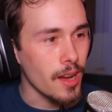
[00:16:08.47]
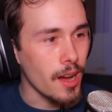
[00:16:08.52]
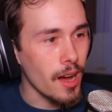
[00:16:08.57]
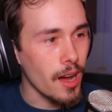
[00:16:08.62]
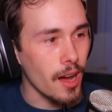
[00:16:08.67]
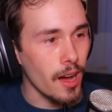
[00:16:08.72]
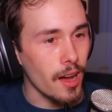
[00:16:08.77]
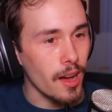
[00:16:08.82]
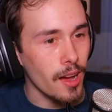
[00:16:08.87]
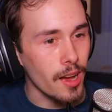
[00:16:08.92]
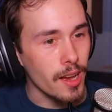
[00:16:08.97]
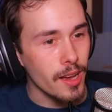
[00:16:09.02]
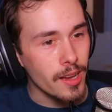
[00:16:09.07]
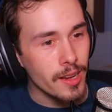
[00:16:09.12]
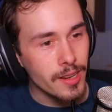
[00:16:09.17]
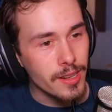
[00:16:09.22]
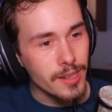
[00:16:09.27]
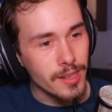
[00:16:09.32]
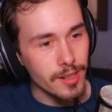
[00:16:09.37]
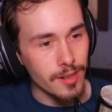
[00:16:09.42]
Ah,
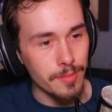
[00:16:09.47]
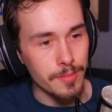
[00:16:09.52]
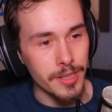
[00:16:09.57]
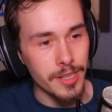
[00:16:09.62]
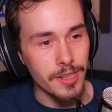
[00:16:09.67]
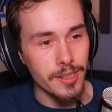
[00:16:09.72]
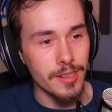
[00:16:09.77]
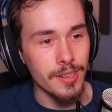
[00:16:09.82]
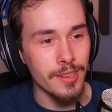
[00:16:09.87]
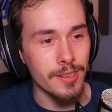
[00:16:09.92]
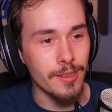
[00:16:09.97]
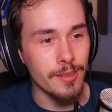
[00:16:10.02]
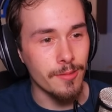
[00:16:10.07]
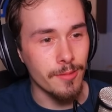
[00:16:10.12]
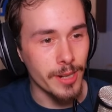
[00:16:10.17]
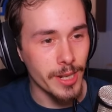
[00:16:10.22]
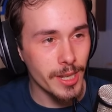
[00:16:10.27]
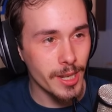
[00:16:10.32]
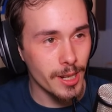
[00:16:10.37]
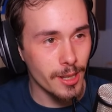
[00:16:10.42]
come in.
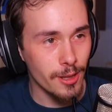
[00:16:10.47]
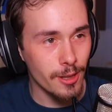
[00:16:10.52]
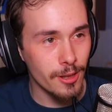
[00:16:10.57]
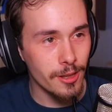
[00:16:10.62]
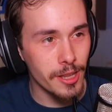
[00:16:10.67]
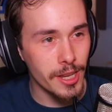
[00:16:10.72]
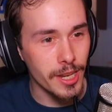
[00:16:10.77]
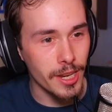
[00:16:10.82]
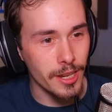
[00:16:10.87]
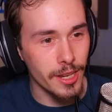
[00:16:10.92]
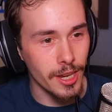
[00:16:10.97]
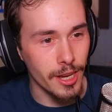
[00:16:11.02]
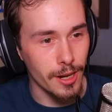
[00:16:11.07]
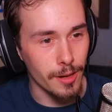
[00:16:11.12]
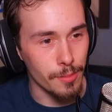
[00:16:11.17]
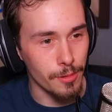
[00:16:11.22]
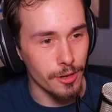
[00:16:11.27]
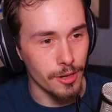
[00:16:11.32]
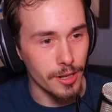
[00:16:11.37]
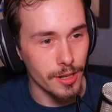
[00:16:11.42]
Why you gotta look like a
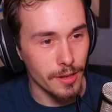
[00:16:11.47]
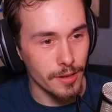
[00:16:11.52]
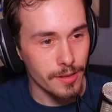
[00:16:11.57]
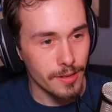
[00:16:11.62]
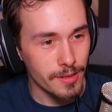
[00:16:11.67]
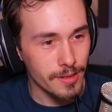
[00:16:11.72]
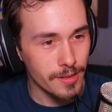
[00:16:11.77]
cowboy?